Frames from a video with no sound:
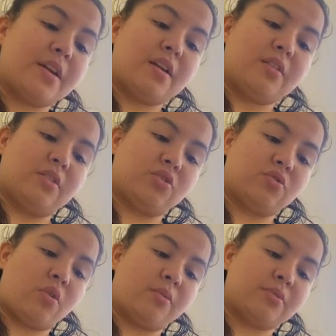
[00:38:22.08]
The
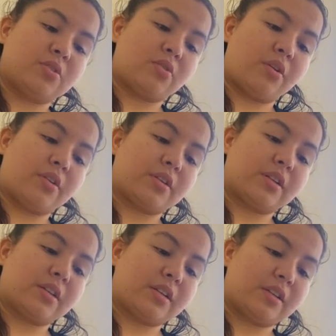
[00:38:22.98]
Storm Star
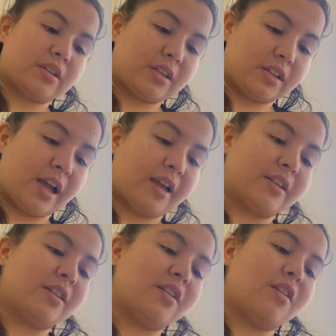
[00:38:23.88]

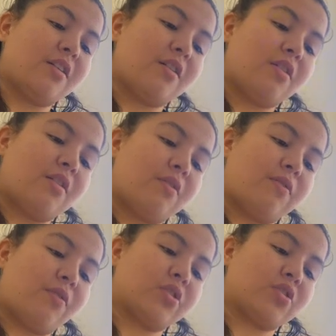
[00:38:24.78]
Clan
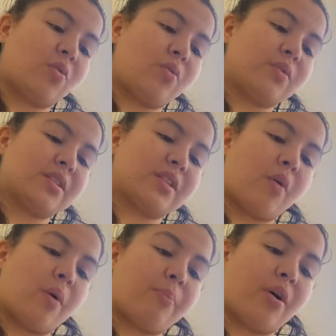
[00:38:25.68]
foretold is
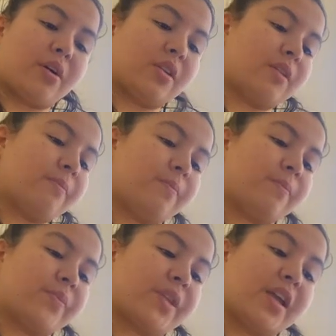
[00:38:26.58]
now upon them.
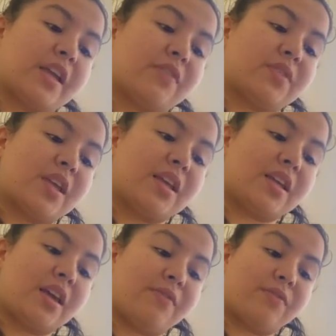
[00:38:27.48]
If they
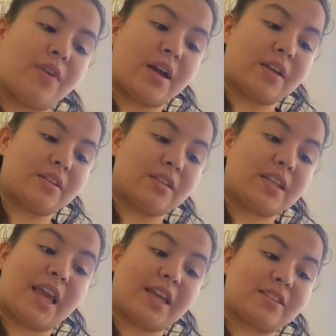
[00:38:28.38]
can't find
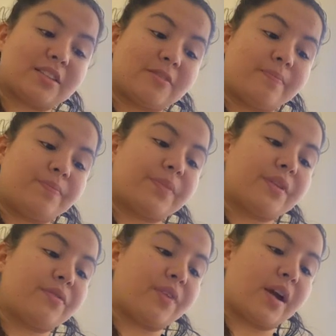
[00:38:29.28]

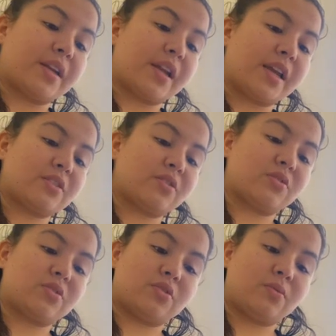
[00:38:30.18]
it
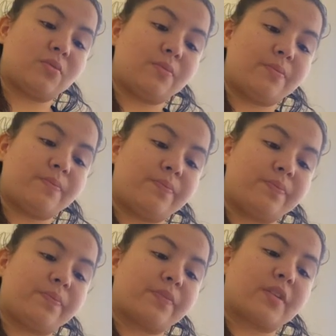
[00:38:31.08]
answered soon,
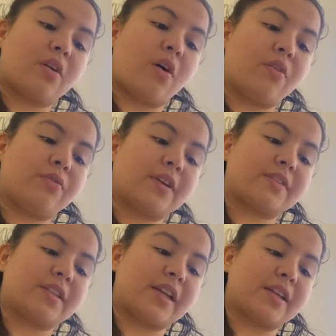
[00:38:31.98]
all
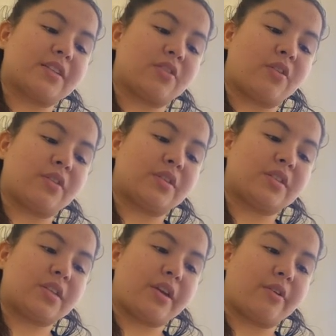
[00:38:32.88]
5 clans are in
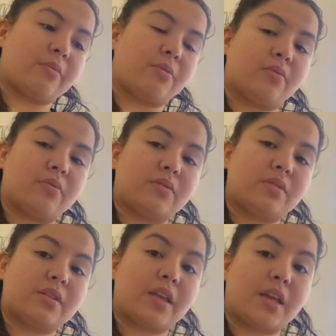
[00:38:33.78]
terrible
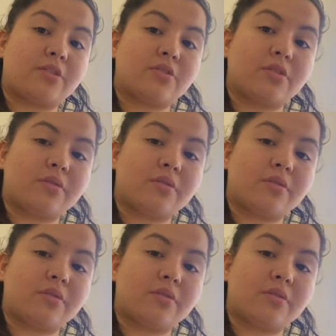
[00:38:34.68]
danger.